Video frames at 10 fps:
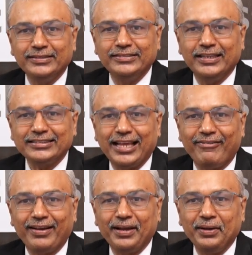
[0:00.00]
Just
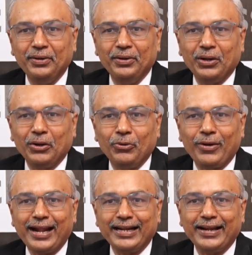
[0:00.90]
have a
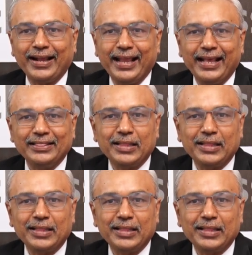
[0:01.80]
look at it again,